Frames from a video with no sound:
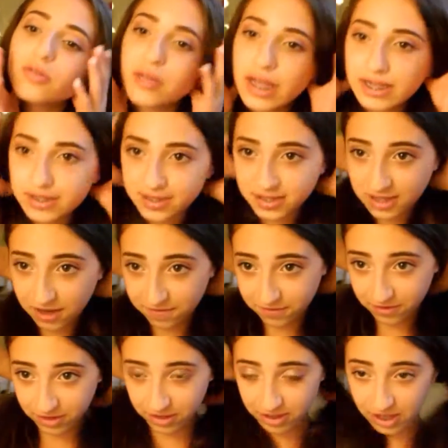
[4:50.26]
So that
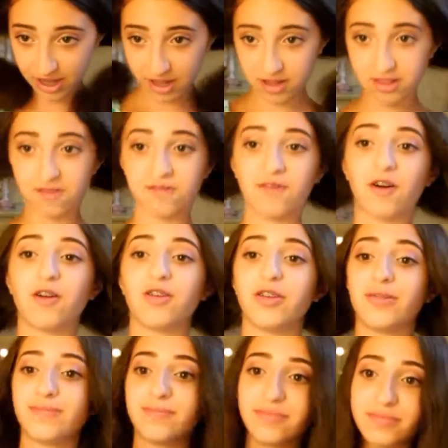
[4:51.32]
definitely adds
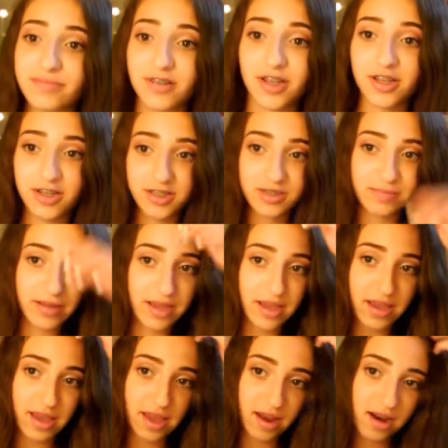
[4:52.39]
volume to my
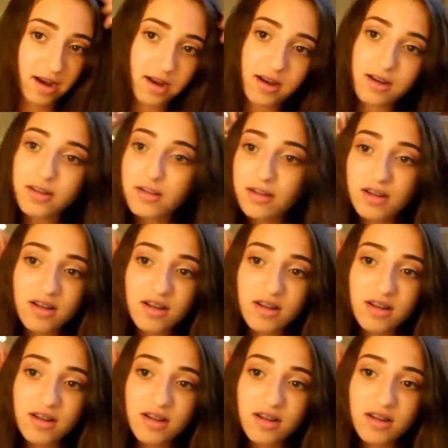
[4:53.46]
hair.